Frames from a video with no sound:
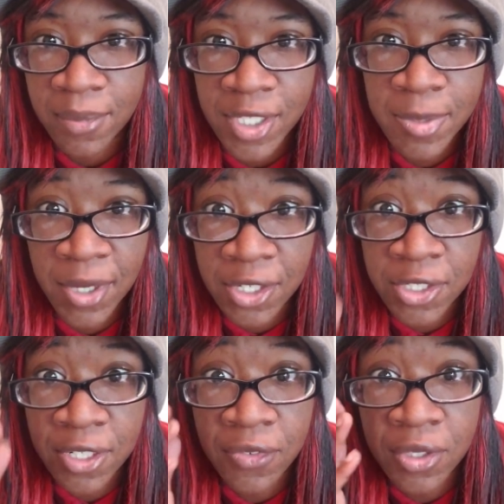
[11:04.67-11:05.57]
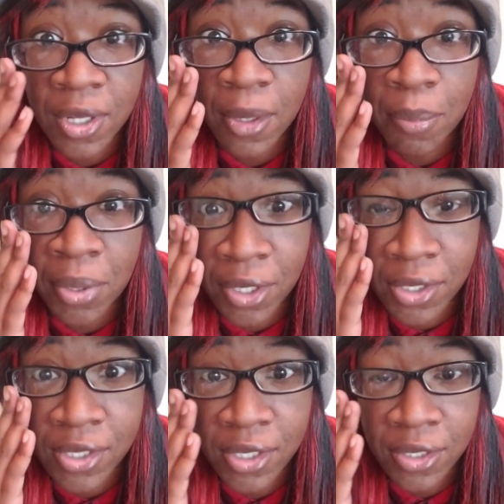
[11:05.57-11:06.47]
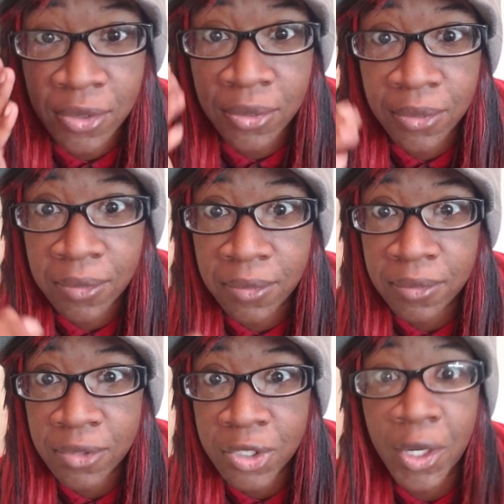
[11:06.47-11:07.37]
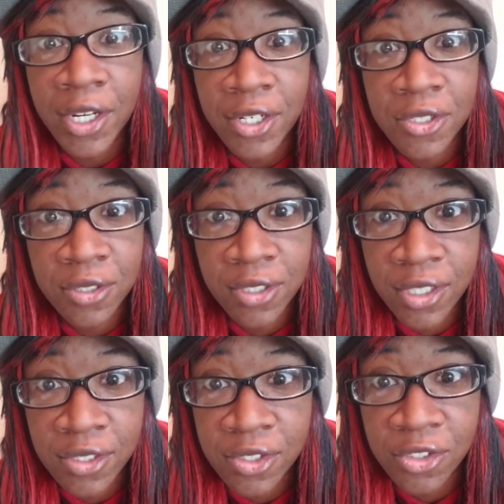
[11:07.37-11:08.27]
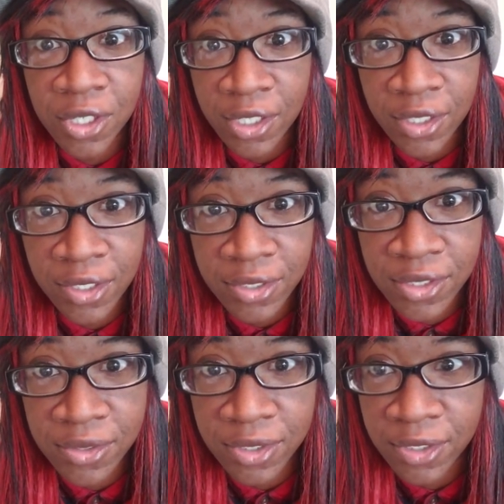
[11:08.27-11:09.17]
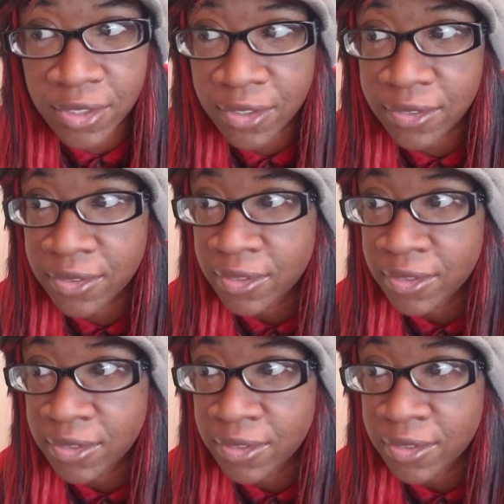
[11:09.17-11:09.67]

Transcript: Especially if you're not a person who drinks or does drugs or